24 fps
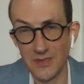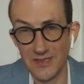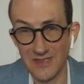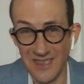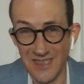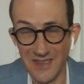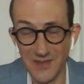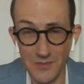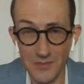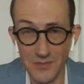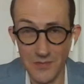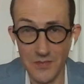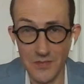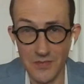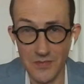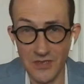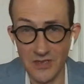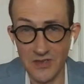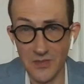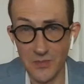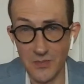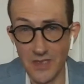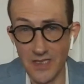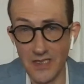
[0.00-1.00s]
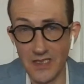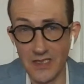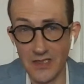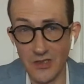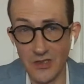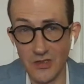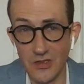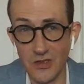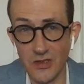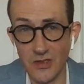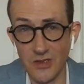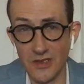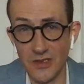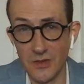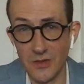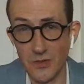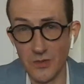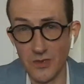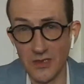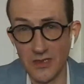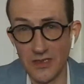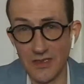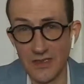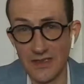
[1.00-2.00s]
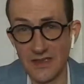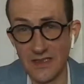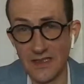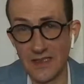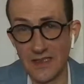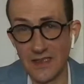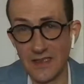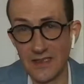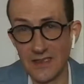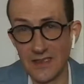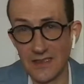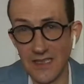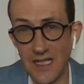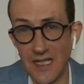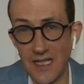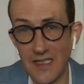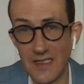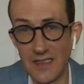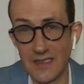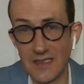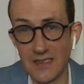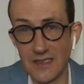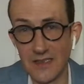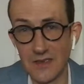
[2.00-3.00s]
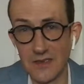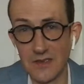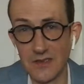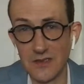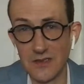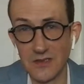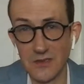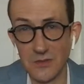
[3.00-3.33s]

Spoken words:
but then just making sure that we're ticking and tying